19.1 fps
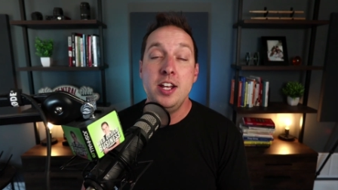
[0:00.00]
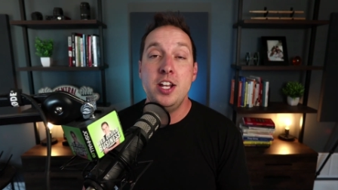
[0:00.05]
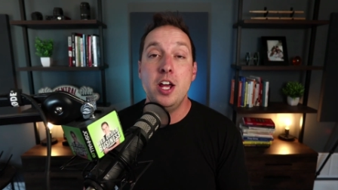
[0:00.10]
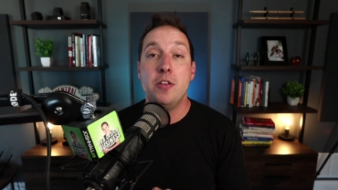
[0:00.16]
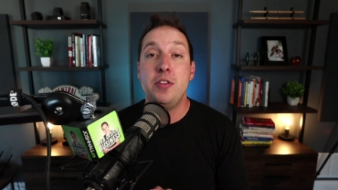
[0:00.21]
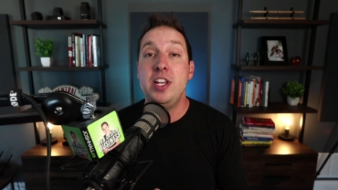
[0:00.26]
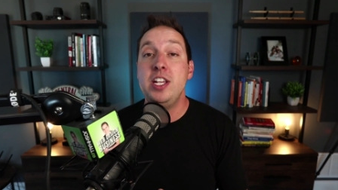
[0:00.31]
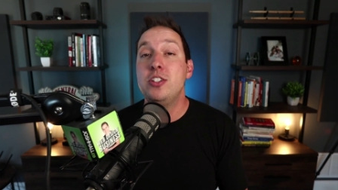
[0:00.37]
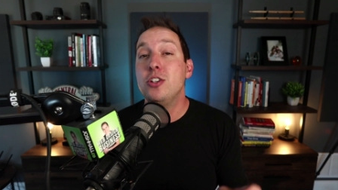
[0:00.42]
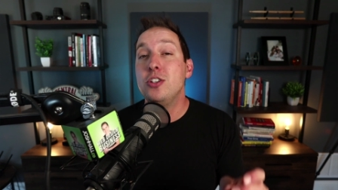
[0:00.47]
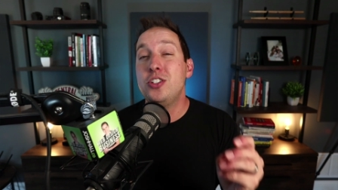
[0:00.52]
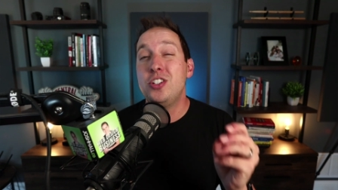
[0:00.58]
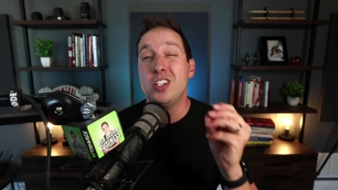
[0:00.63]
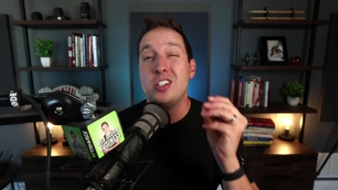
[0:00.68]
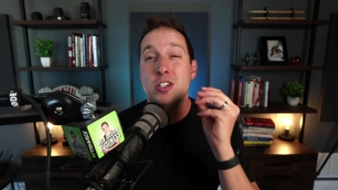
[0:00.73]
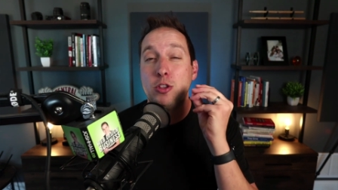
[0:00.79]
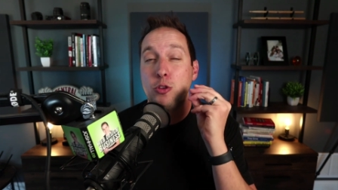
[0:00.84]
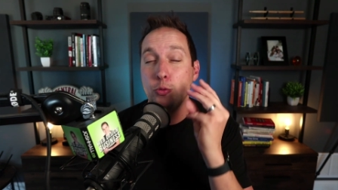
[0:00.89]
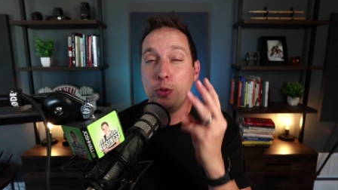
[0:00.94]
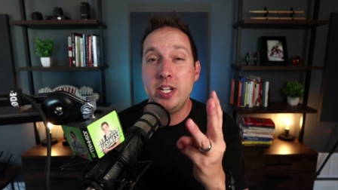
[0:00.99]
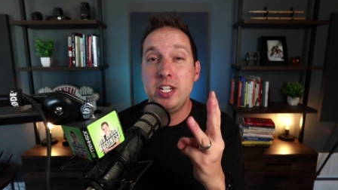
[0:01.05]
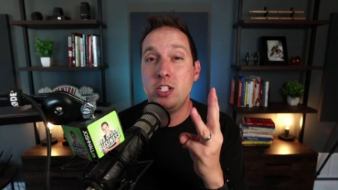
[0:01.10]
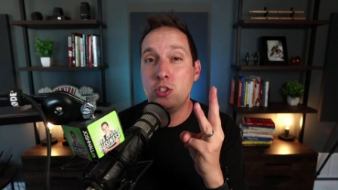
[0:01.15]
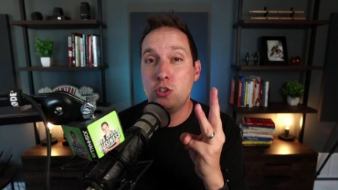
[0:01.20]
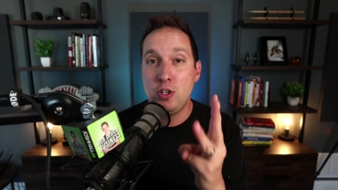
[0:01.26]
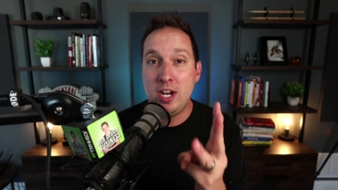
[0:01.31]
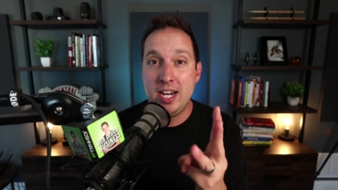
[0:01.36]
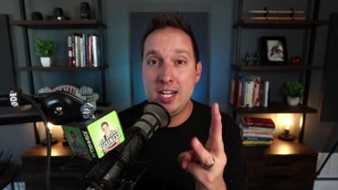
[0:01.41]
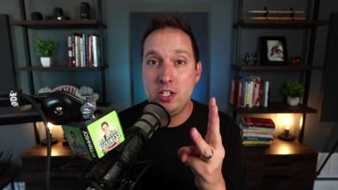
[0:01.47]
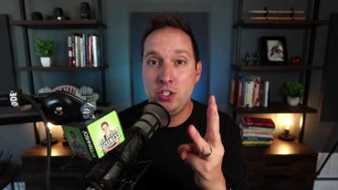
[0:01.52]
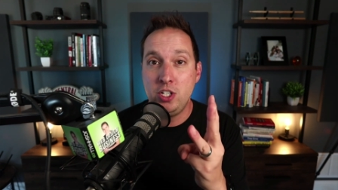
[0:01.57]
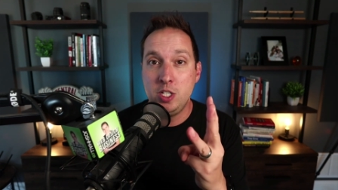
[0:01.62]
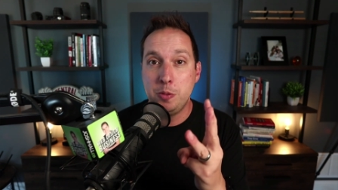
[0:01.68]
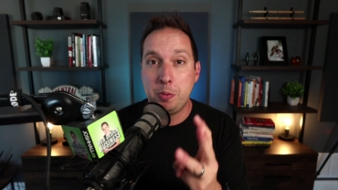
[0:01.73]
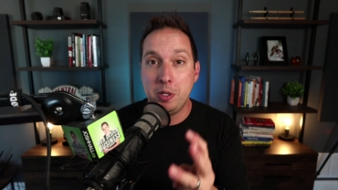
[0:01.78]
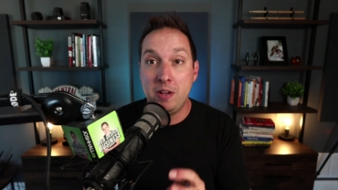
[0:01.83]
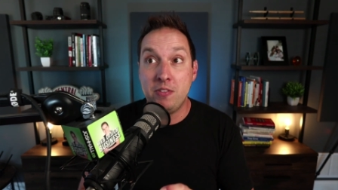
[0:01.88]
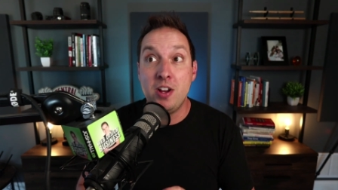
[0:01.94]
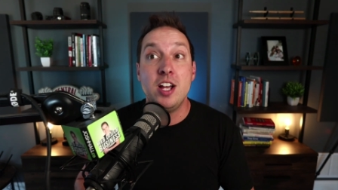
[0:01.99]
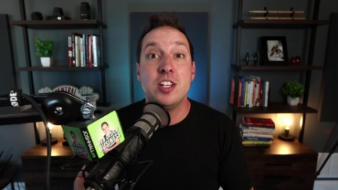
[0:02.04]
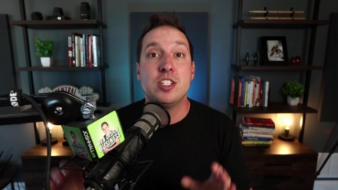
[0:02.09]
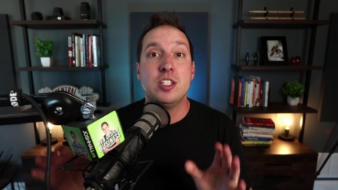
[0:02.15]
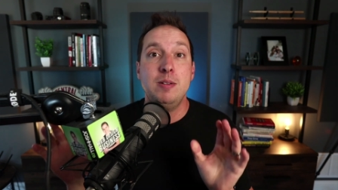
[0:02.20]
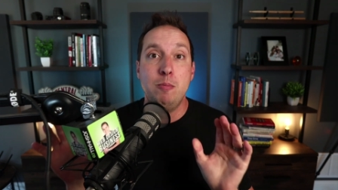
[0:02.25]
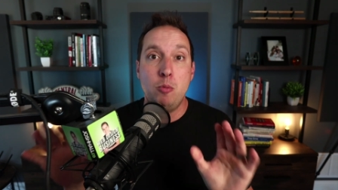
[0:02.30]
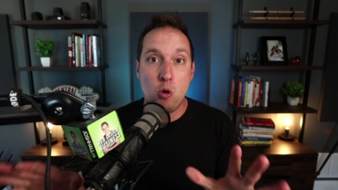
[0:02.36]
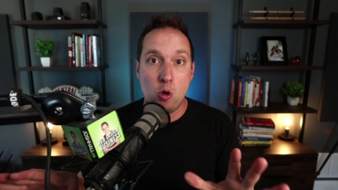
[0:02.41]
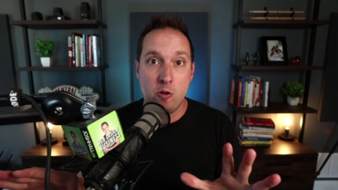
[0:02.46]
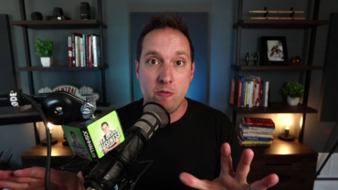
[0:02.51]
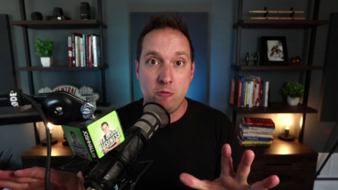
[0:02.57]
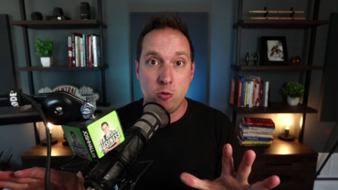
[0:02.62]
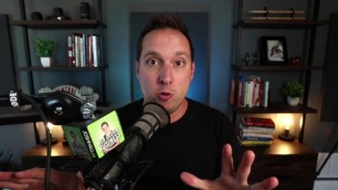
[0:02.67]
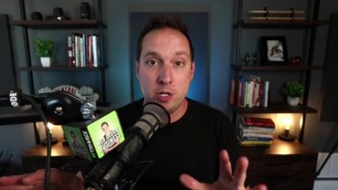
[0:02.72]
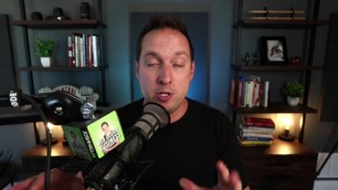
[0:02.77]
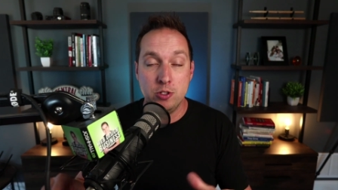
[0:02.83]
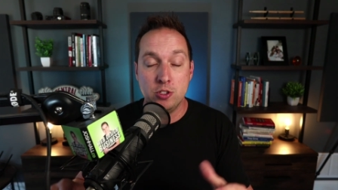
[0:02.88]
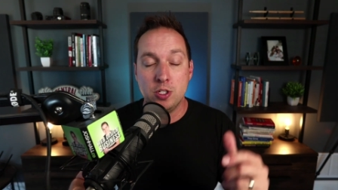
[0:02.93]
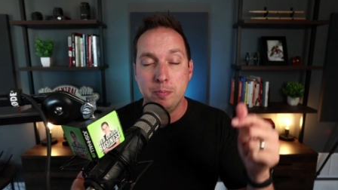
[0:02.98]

Now, these are just 3 strategies, but I've got some more for you.